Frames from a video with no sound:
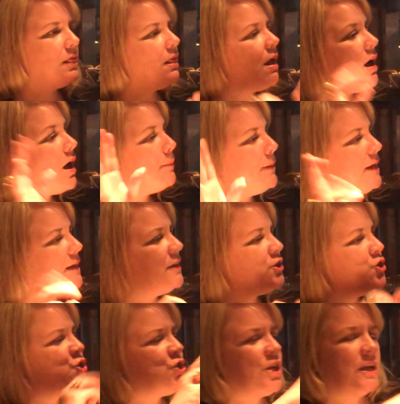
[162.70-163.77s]
lobbing it
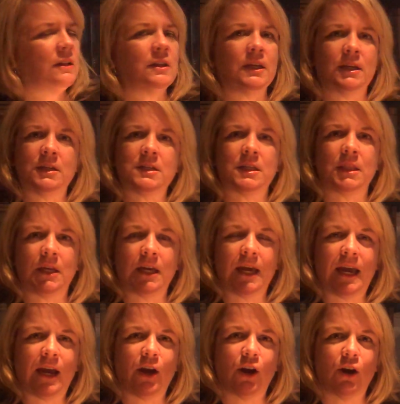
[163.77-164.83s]
gently into the
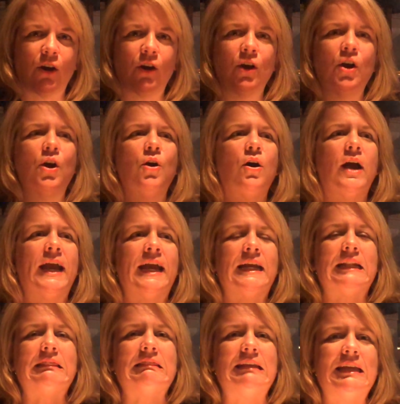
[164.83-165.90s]
air,
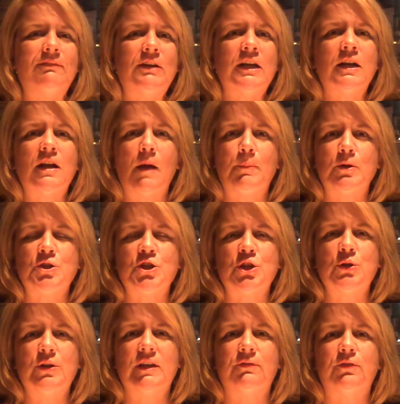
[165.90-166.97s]
and leaving an
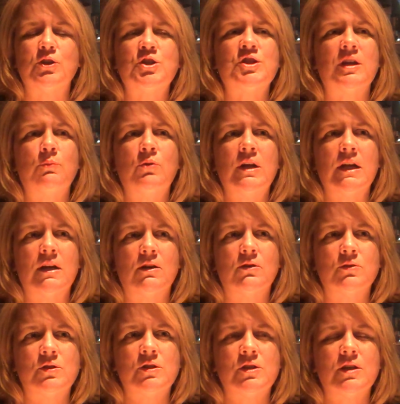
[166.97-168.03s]
opportunity for someone
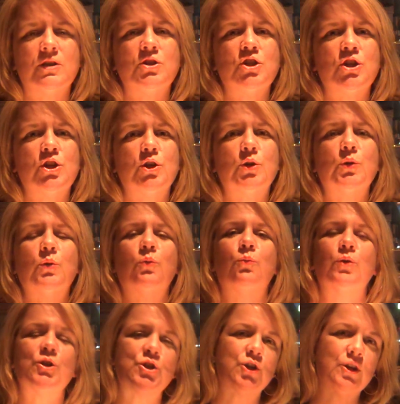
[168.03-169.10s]
else to
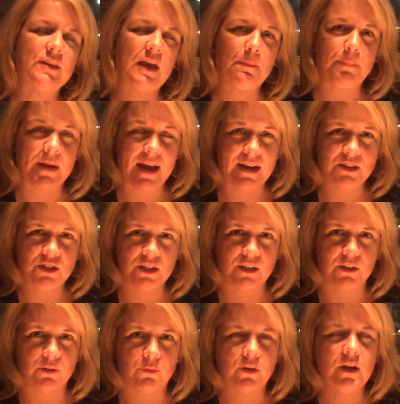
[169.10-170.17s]
return that back to
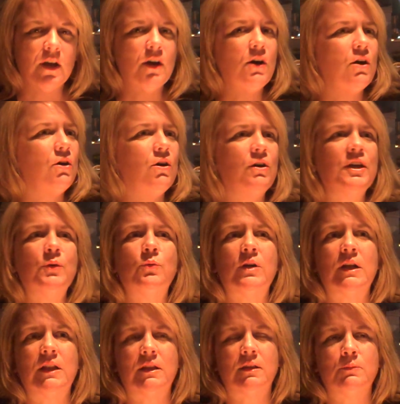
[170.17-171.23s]
you. All you
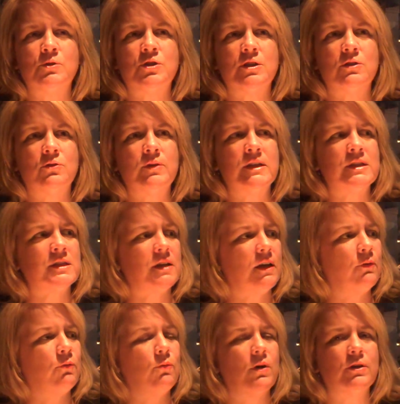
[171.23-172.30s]
want to let them do is
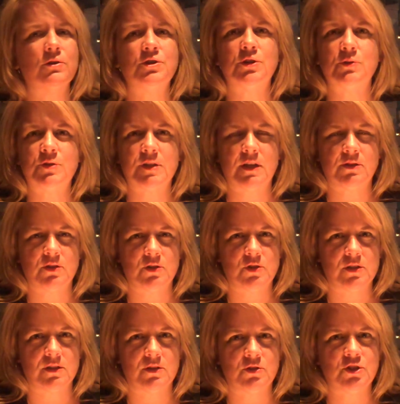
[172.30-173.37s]
say 1 or 2
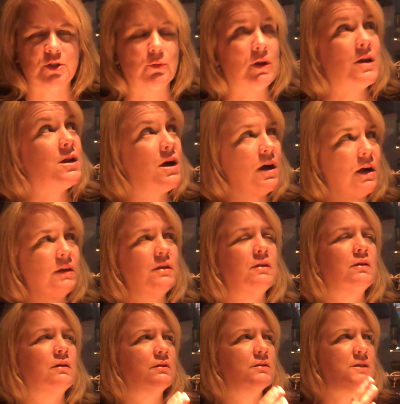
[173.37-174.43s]
sentences. You are not
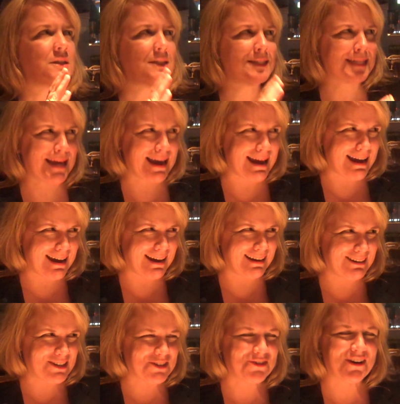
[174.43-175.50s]

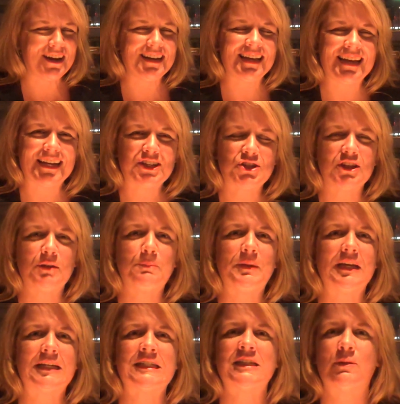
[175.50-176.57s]
today trying to actually
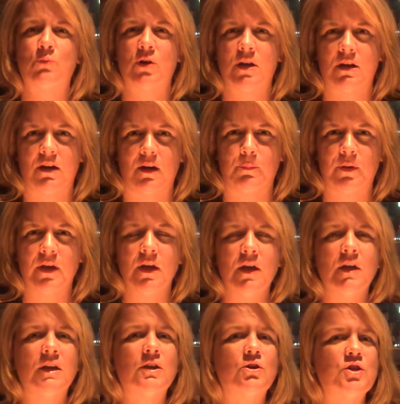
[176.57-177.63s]
pick someone up.
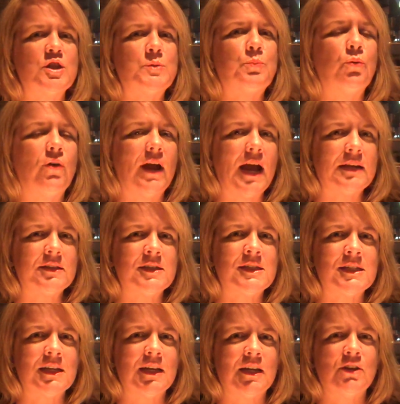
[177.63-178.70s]
You're just
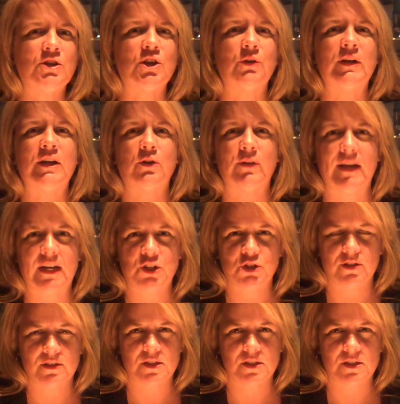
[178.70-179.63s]
practicing your interaction